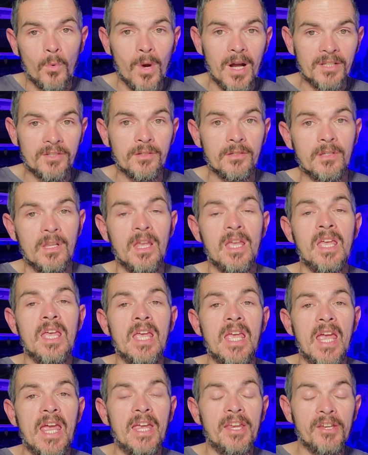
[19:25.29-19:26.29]
watching,
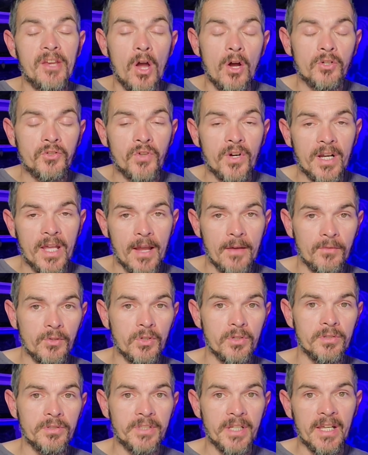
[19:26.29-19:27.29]
and y'all try to have a
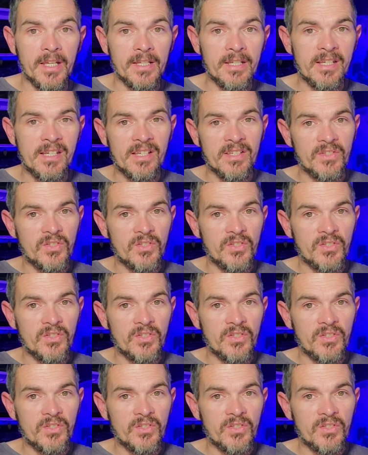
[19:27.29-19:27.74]
good day.